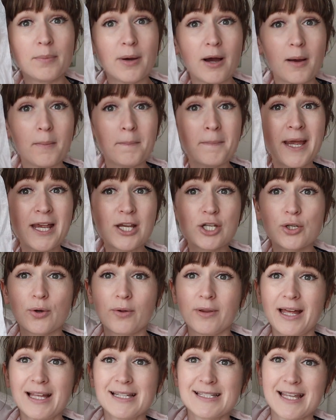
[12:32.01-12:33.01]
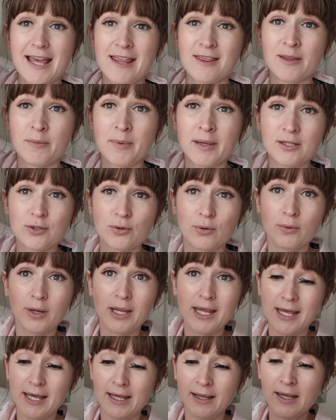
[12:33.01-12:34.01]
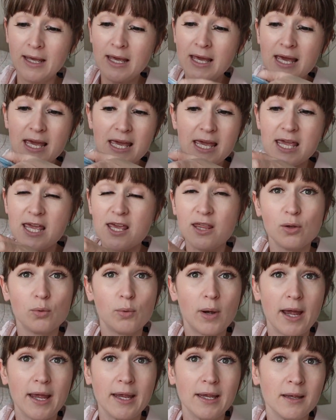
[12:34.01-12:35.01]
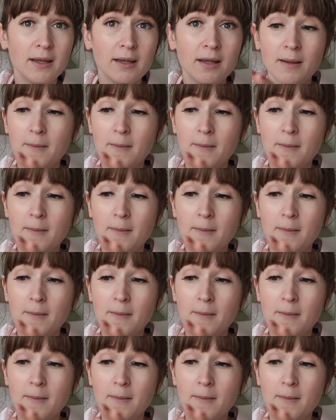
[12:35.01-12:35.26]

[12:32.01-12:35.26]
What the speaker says: but I make sure that it's in the middle here, either way.